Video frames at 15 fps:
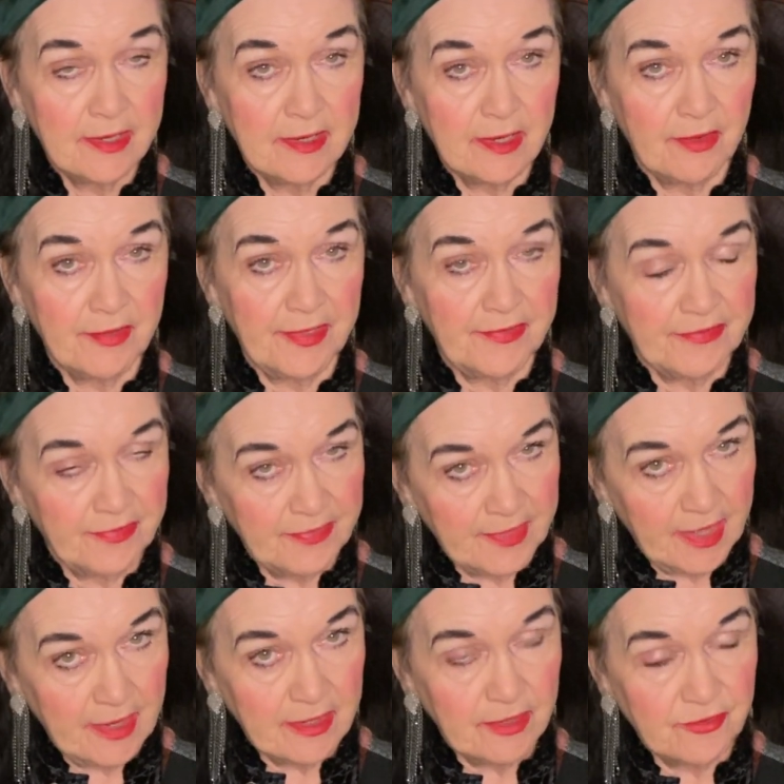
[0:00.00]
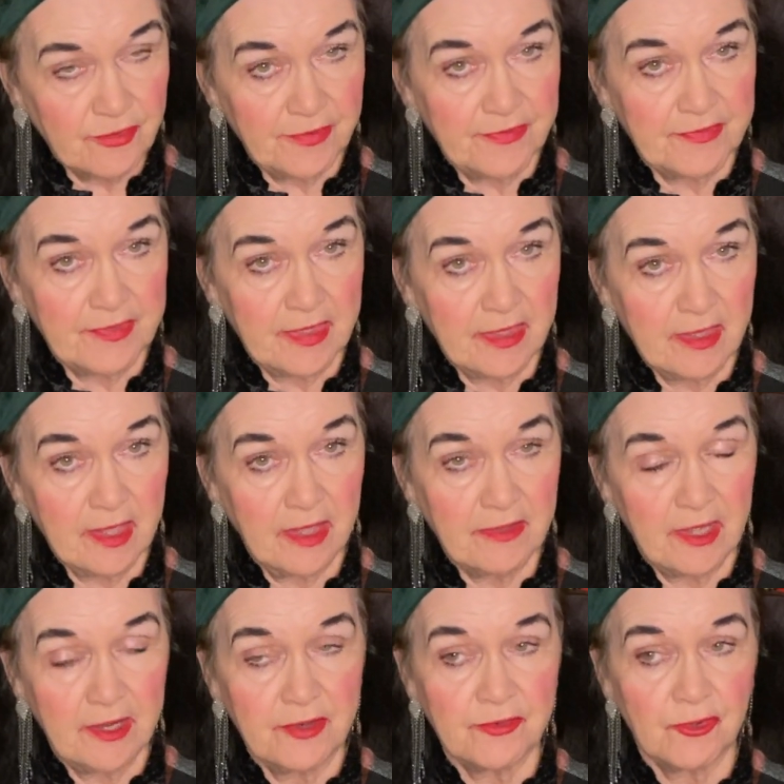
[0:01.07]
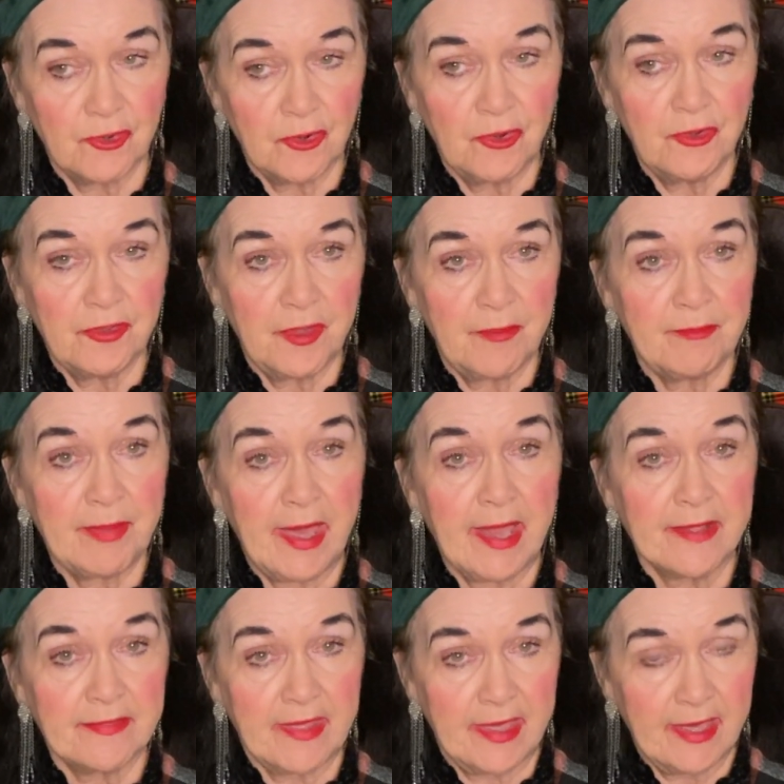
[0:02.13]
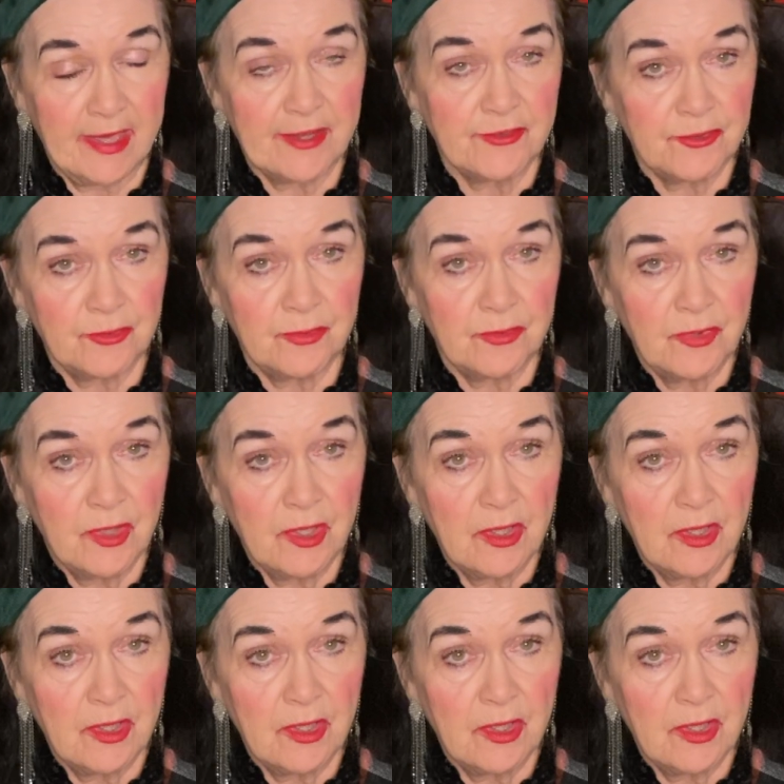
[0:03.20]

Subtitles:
Now, isn't that interesting? And then to earn them back, they had to